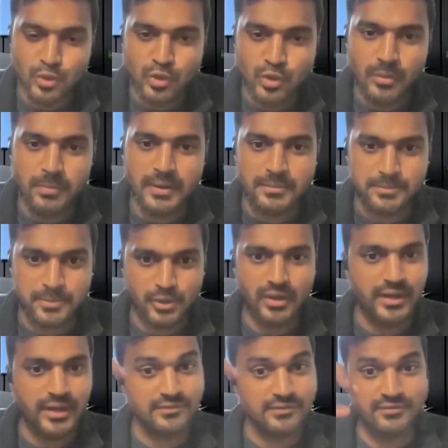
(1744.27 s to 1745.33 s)
Bluecopa
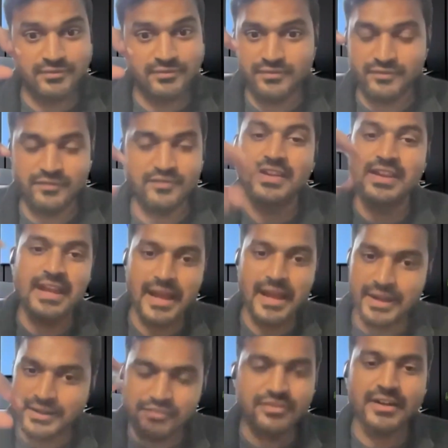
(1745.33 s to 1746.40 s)
product, we
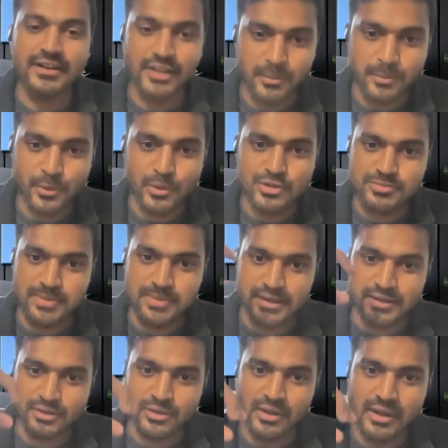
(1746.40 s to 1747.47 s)
had different approach, but
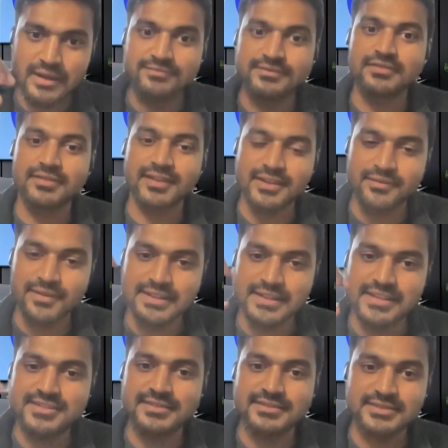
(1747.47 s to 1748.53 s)
after working with
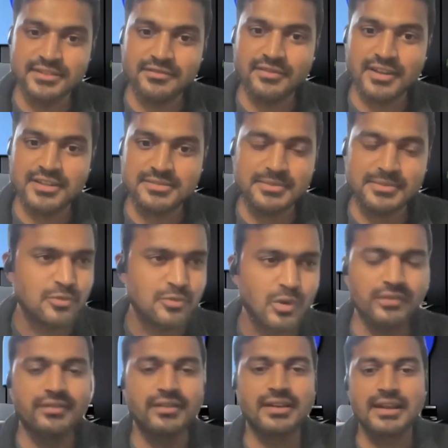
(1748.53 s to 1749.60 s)
initial set of customers,
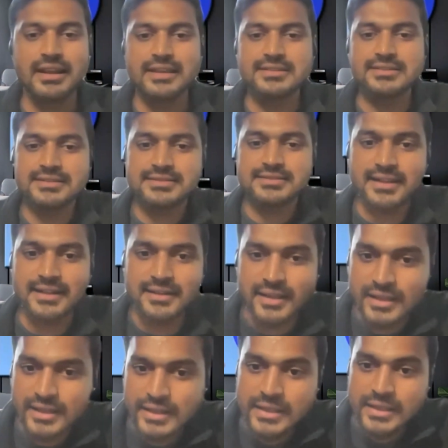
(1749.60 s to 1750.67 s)
what we realized is that
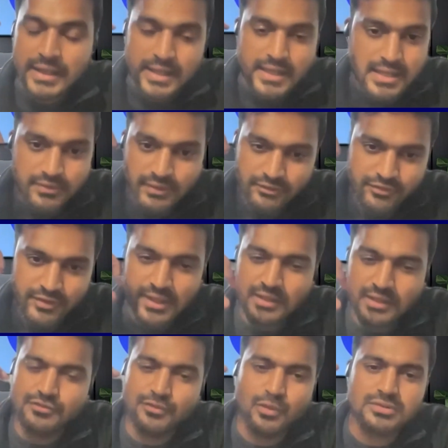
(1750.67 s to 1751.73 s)
given
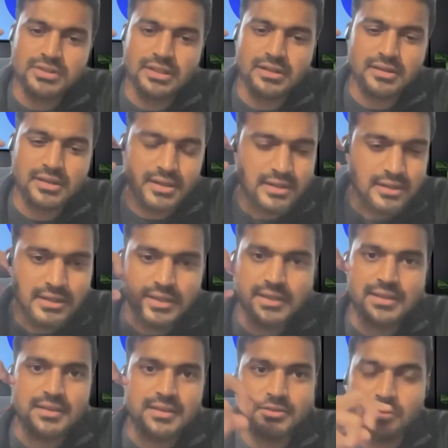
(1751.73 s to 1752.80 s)
finance folks are
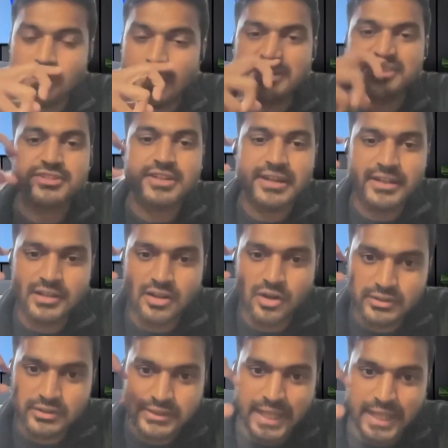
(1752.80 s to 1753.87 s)
really constrained
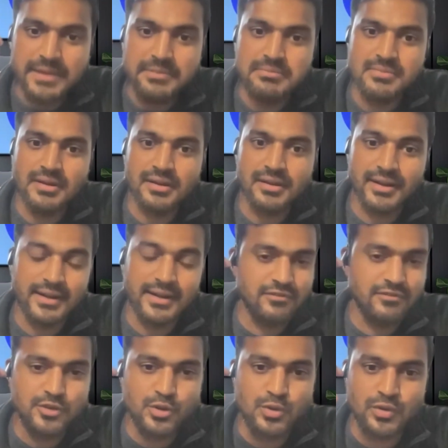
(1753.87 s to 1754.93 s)
on time, right?
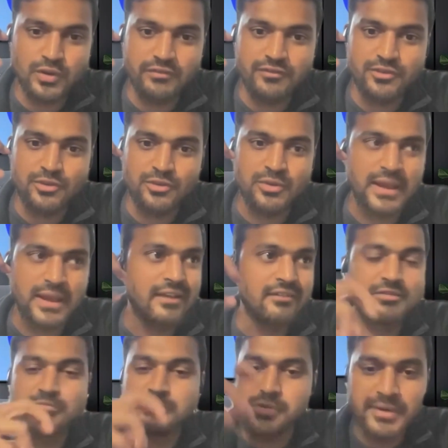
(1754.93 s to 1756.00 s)
If you
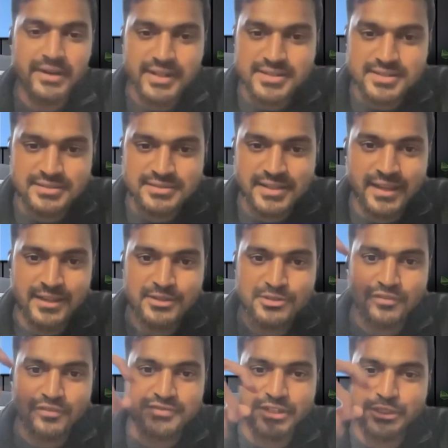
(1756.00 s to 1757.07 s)
have implementation cycles
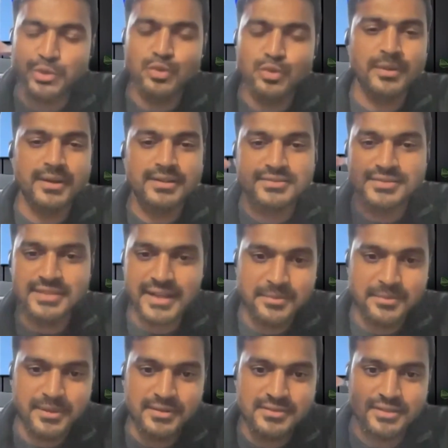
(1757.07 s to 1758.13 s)
of say 2 months, 3
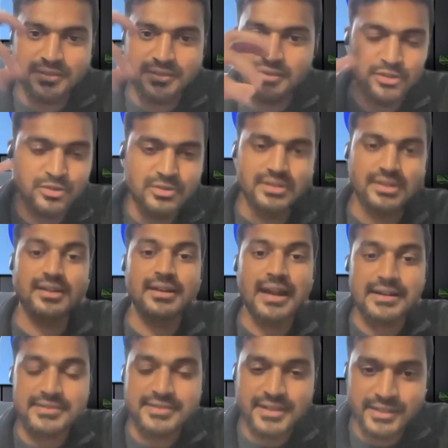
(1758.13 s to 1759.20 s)
months, and then
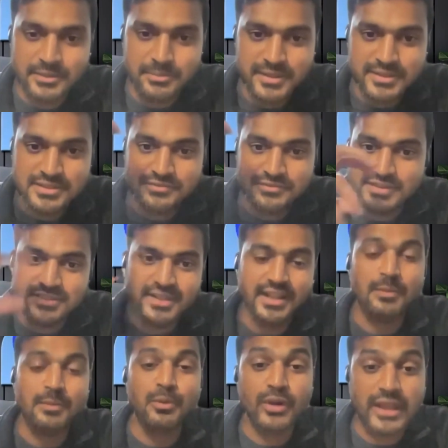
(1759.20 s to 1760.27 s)
larger enterprises which
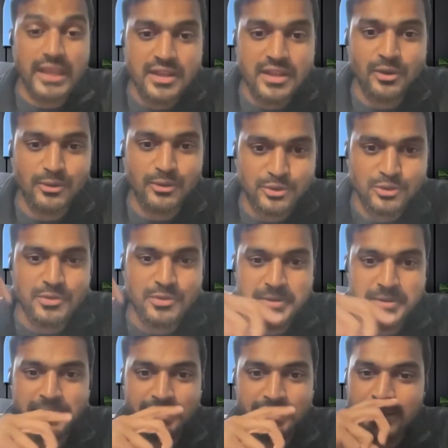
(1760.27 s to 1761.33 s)
take about a year also to
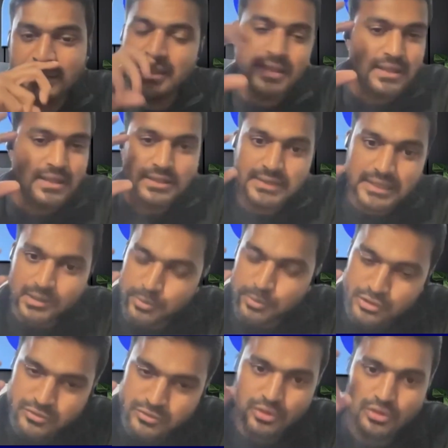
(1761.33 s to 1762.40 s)
implement it, that
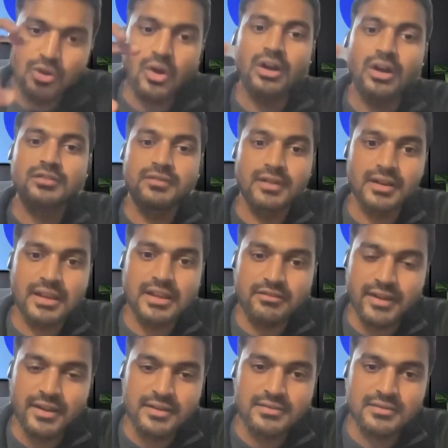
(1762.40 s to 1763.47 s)
approach would not work,
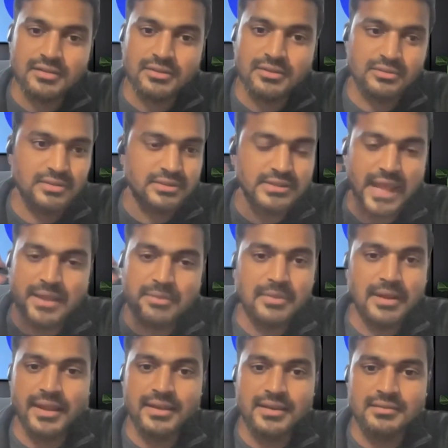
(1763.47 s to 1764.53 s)
given the
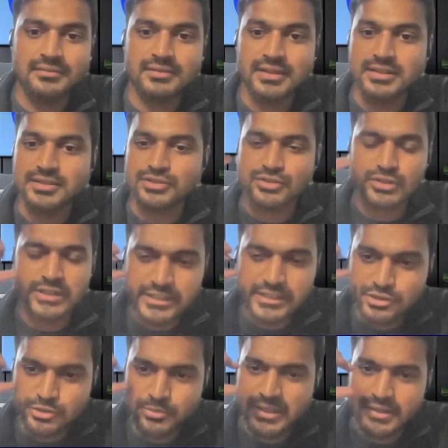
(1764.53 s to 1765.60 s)
timeline
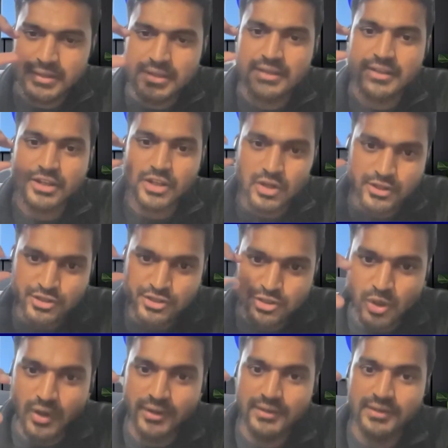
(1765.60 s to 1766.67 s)
need to be really
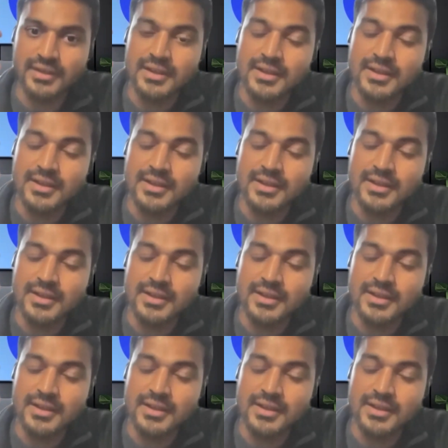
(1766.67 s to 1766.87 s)
short.